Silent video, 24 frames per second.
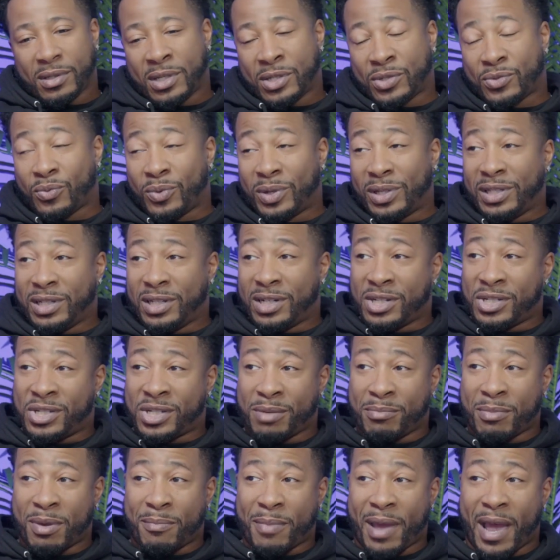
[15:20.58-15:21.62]
It's really the
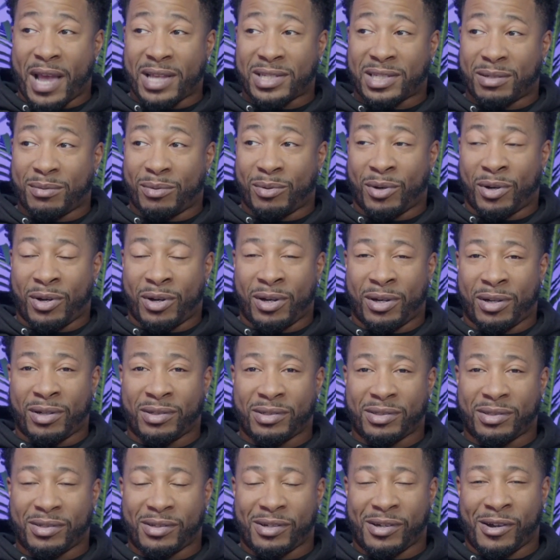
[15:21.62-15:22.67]
gym and
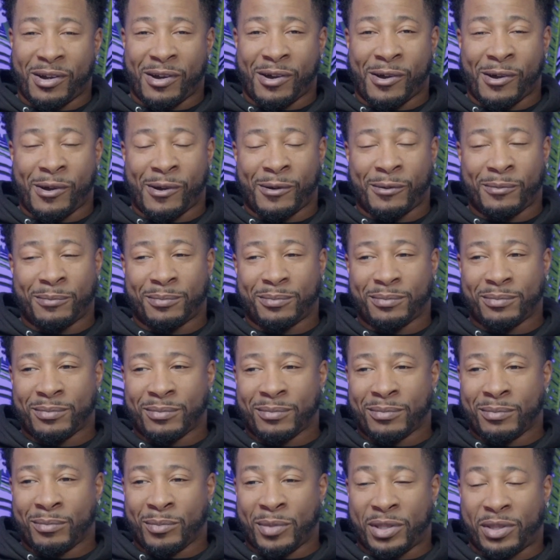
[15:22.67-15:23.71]
basketball. Um,
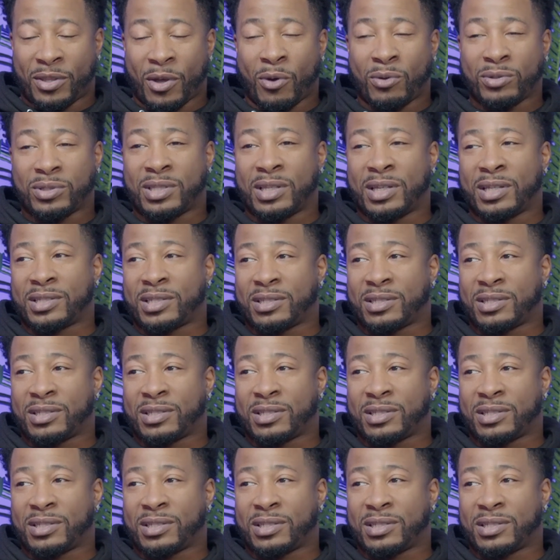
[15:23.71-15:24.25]
but the those gym.